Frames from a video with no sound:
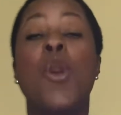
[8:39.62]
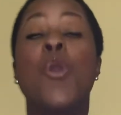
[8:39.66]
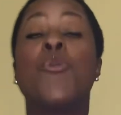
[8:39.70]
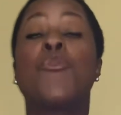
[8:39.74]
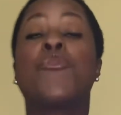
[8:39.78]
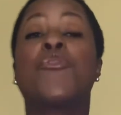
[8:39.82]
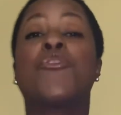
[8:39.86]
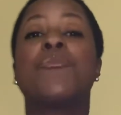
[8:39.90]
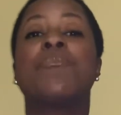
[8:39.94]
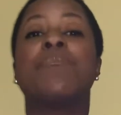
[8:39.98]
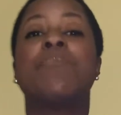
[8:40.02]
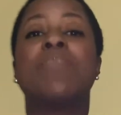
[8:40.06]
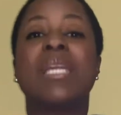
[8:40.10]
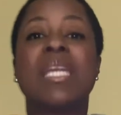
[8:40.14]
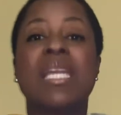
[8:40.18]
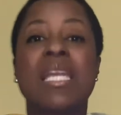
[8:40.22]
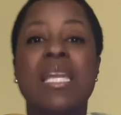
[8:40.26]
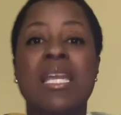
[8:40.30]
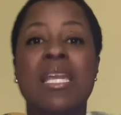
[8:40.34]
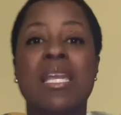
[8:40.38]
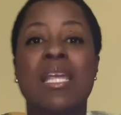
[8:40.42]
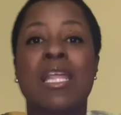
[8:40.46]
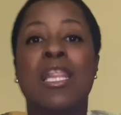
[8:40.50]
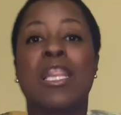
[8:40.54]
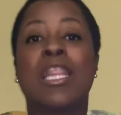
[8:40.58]
For
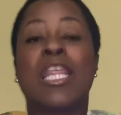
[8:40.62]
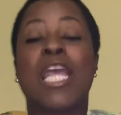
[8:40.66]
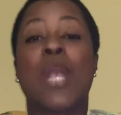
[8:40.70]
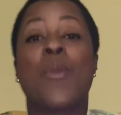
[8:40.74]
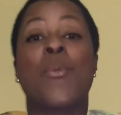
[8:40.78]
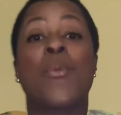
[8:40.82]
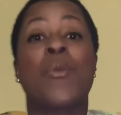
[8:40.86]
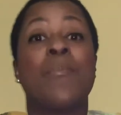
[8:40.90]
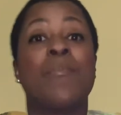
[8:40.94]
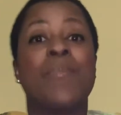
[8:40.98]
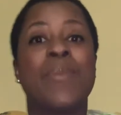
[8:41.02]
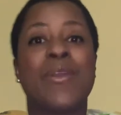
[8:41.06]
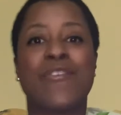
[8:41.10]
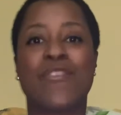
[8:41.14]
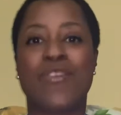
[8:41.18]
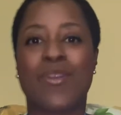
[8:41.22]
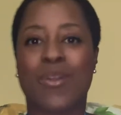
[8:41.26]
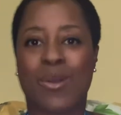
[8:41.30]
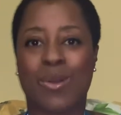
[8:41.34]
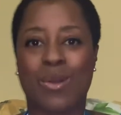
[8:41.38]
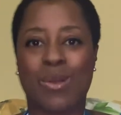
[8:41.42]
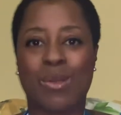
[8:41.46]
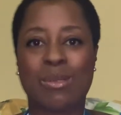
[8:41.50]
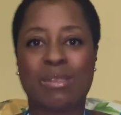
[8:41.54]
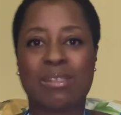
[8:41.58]
me, they were
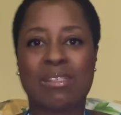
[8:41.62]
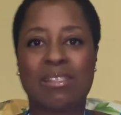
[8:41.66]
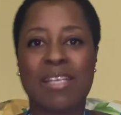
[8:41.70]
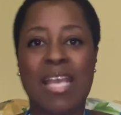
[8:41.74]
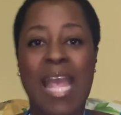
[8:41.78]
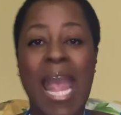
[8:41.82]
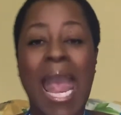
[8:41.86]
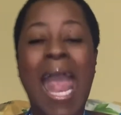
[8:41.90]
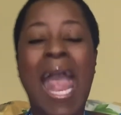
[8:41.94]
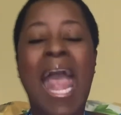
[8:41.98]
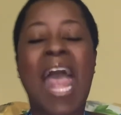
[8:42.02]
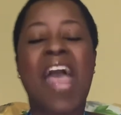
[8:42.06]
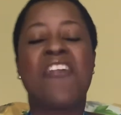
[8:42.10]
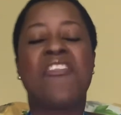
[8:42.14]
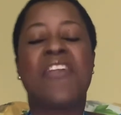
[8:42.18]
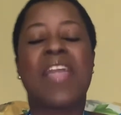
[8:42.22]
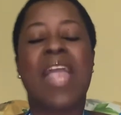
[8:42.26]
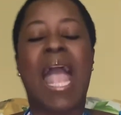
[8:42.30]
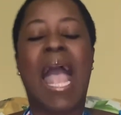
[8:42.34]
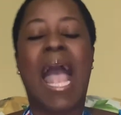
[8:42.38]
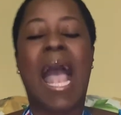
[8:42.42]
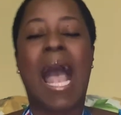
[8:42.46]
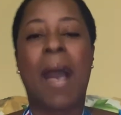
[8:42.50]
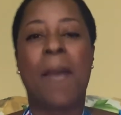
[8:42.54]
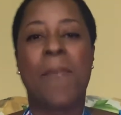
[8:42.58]
miracles. And
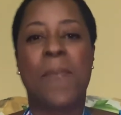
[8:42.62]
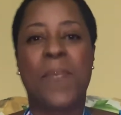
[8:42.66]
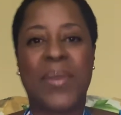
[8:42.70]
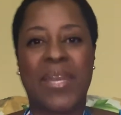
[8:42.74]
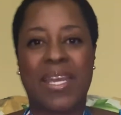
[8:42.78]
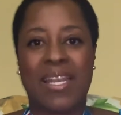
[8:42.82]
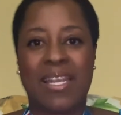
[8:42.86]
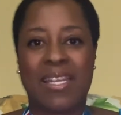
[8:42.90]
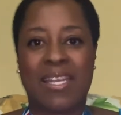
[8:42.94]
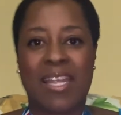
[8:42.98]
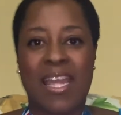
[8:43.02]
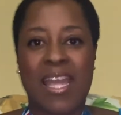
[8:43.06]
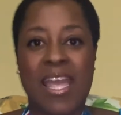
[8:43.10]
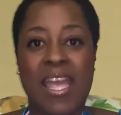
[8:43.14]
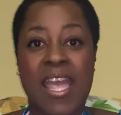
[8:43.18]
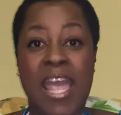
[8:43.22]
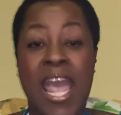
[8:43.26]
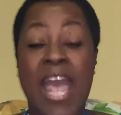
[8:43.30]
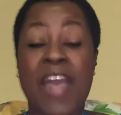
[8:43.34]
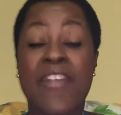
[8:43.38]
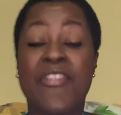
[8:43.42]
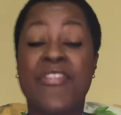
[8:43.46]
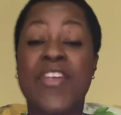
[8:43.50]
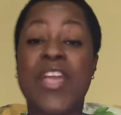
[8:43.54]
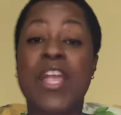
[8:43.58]
they happened.
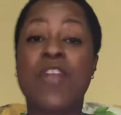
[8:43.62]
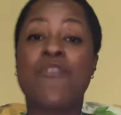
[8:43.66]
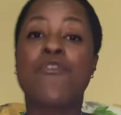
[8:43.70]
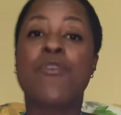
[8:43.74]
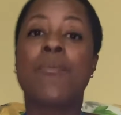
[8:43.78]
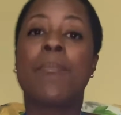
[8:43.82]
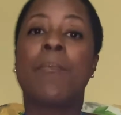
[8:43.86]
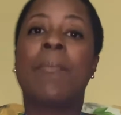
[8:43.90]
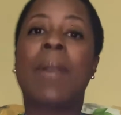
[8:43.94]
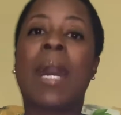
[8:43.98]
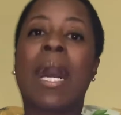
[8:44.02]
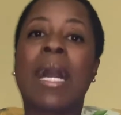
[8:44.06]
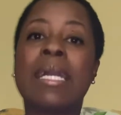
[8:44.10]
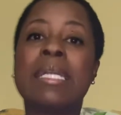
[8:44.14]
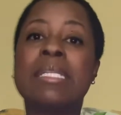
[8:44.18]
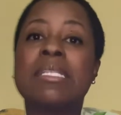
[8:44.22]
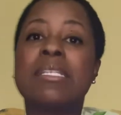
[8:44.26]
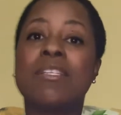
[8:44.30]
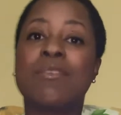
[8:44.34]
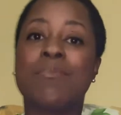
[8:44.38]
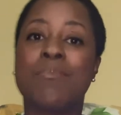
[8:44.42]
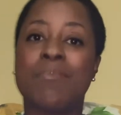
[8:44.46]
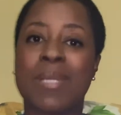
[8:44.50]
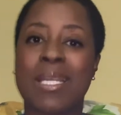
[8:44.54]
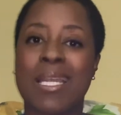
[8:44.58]
And they
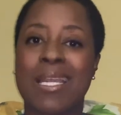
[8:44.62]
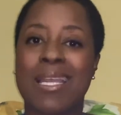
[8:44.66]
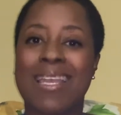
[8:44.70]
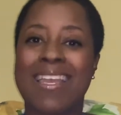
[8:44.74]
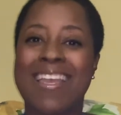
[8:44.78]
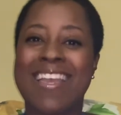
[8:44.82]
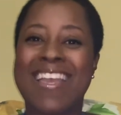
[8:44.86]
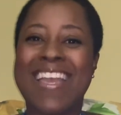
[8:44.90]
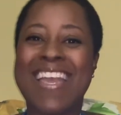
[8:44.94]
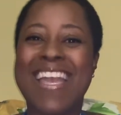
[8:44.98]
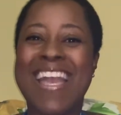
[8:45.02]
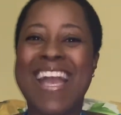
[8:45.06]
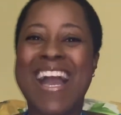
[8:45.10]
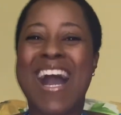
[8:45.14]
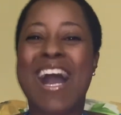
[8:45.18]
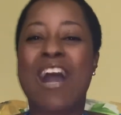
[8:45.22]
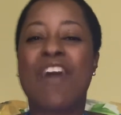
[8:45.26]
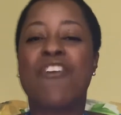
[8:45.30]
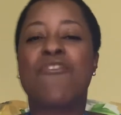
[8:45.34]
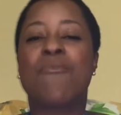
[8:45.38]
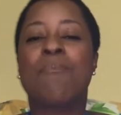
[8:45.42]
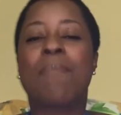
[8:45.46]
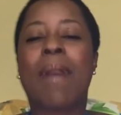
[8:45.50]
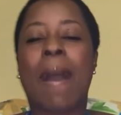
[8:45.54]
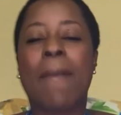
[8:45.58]
reminded me
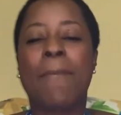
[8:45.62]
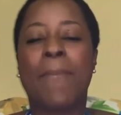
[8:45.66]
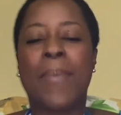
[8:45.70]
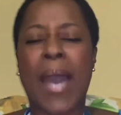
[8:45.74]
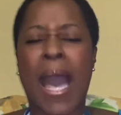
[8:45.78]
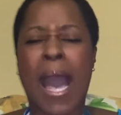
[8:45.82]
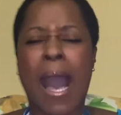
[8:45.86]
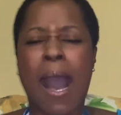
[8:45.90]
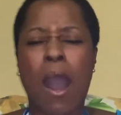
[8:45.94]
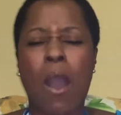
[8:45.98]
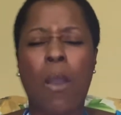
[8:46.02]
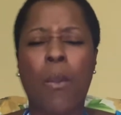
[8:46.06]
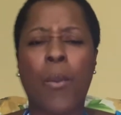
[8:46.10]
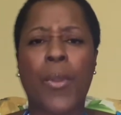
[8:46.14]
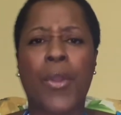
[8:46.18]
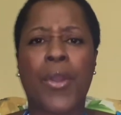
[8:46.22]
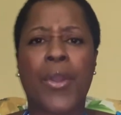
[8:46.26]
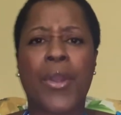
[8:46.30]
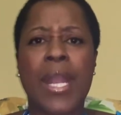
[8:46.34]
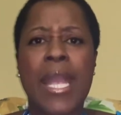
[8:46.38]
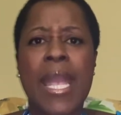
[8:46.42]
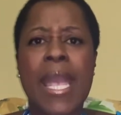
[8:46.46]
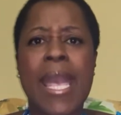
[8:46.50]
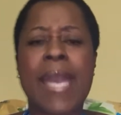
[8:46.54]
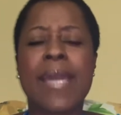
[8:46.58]
of my
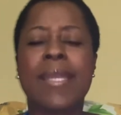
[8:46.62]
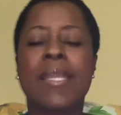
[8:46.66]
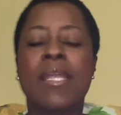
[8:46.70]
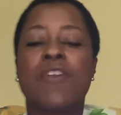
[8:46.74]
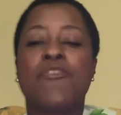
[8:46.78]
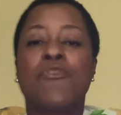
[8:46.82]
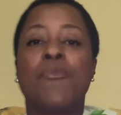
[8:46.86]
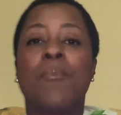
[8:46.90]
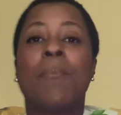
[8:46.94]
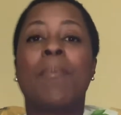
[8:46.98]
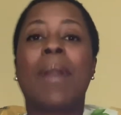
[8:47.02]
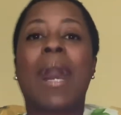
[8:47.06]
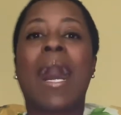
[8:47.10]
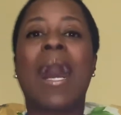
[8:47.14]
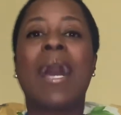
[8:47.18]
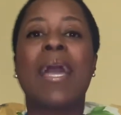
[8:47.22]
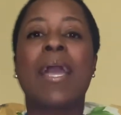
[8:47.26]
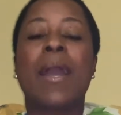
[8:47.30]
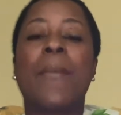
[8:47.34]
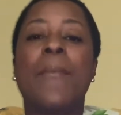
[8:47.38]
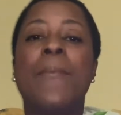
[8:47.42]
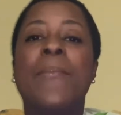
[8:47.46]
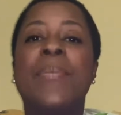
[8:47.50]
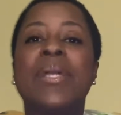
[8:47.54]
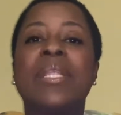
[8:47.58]
power and of
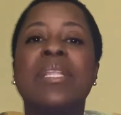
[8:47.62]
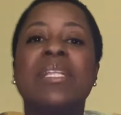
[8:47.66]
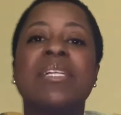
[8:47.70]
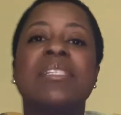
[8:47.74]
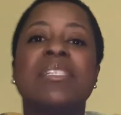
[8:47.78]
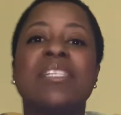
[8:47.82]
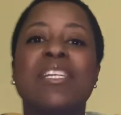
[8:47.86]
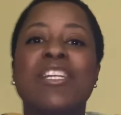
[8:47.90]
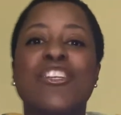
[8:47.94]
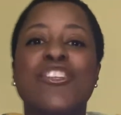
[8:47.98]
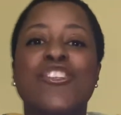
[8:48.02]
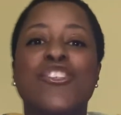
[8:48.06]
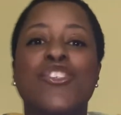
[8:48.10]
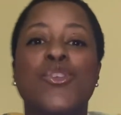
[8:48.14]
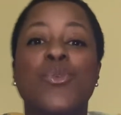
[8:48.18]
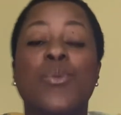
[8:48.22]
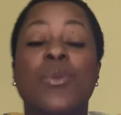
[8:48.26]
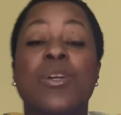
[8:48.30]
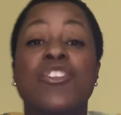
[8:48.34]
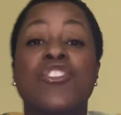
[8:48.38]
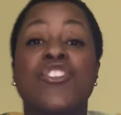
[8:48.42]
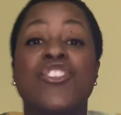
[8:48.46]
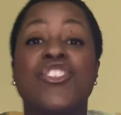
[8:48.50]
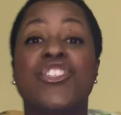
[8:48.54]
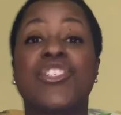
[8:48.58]
my ability
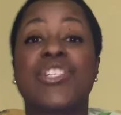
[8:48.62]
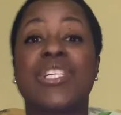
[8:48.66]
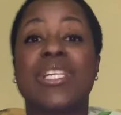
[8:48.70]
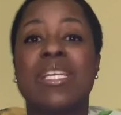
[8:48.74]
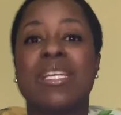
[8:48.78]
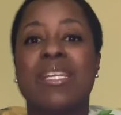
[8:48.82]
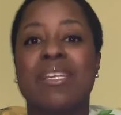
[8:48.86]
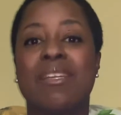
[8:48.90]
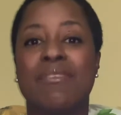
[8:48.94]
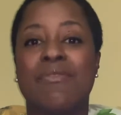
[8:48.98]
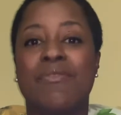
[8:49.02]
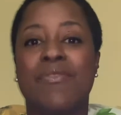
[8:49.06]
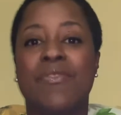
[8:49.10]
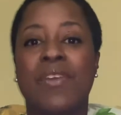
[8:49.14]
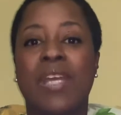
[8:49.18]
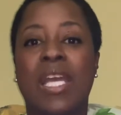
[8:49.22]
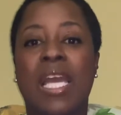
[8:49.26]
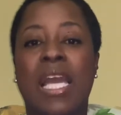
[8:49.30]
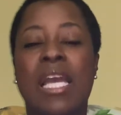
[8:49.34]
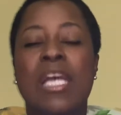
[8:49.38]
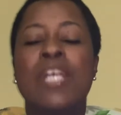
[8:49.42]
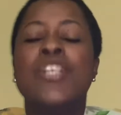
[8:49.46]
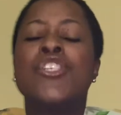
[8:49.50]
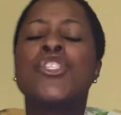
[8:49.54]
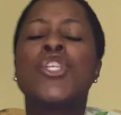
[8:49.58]
to achieve.
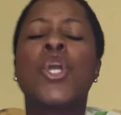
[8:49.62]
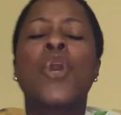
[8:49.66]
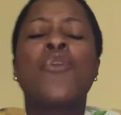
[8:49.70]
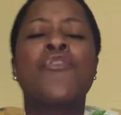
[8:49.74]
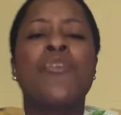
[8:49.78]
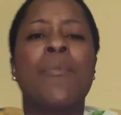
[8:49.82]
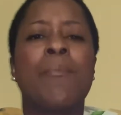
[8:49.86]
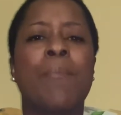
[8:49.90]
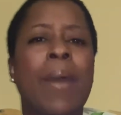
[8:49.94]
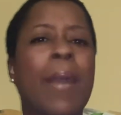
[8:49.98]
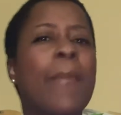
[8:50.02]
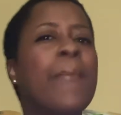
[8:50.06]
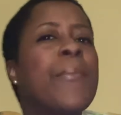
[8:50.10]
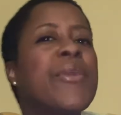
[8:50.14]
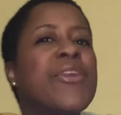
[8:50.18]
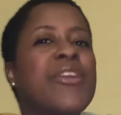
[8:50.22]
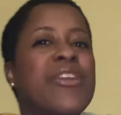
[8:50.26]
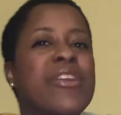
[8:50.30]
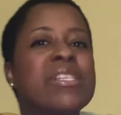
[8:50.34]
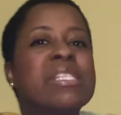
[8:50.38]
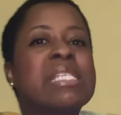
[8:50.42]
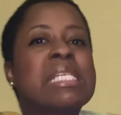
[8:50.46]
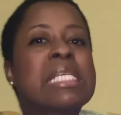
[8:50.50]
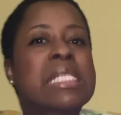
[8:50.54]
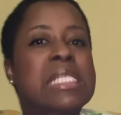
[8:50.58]
So remember
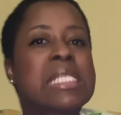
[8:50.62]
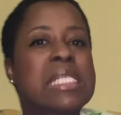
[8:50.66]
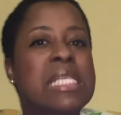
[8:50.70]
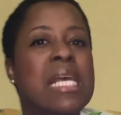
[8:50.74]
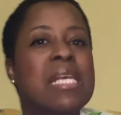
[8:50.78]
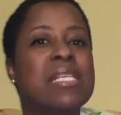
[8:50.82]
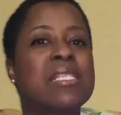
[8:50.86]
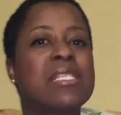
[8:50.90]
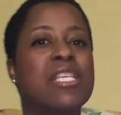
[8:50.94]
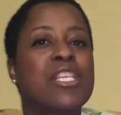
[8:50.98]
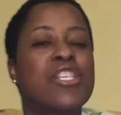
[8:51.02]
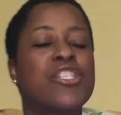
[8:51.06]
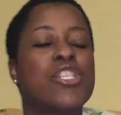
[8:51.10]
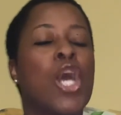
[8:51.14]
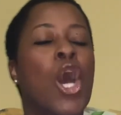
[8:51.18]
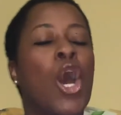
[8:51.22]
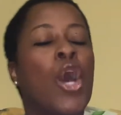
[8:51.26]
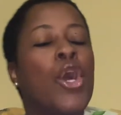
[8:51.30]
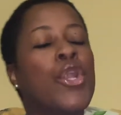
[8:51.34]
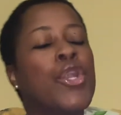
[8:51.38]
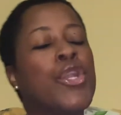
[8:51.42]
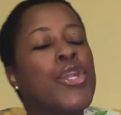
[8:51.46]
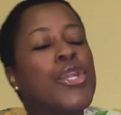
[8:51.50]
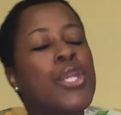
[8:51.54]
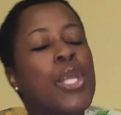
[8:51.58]
your successes.
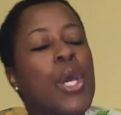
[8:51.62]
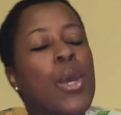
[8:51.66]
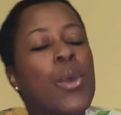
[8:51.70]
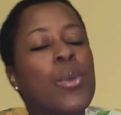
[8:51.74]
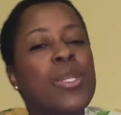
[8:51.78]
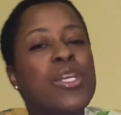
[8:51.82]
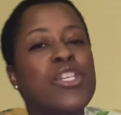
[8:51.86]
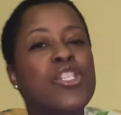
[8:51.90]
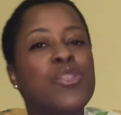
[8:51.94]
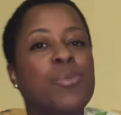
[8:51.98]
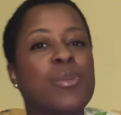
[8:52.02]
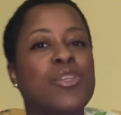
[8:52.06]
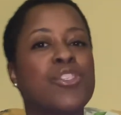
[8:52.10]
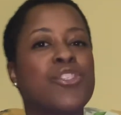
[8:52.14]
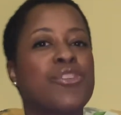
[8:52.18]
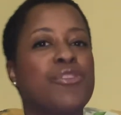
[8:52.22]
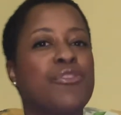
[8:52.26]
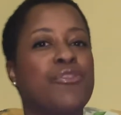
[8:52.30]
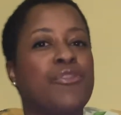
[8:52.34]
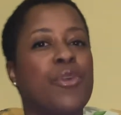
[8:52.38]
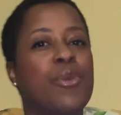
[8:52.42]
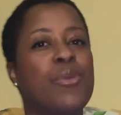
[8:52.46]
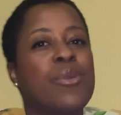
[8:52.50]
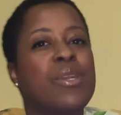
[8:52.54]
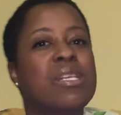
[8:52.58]
Notice what you're
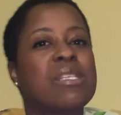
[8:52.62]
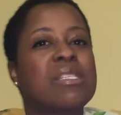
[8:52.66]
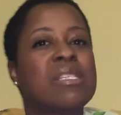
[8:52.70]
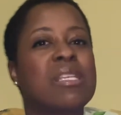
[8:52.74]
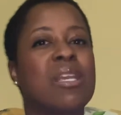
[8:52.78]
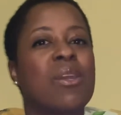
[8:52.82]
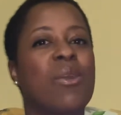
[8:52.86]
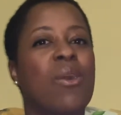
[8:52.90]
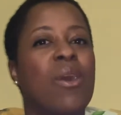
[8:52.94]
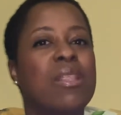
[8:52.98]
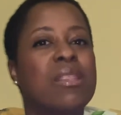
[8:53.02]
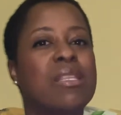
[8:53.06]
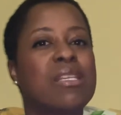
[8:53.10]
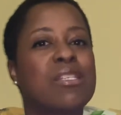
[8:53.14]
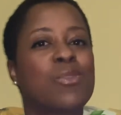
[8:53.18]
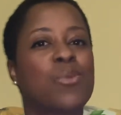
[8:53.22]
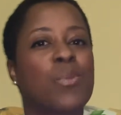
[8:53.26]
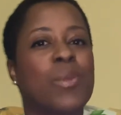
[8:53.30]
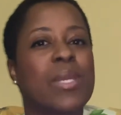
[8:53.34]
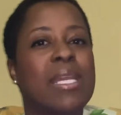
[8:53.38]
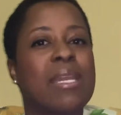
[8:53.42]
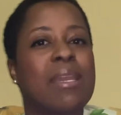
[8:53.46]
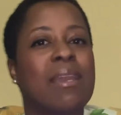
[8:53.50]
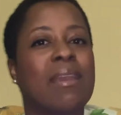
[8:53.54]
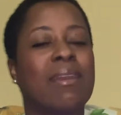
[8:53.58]
focusing on this
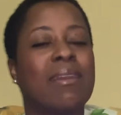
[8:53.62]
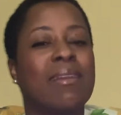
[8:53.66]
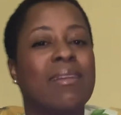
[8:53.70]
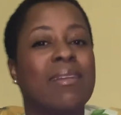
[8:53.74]
week.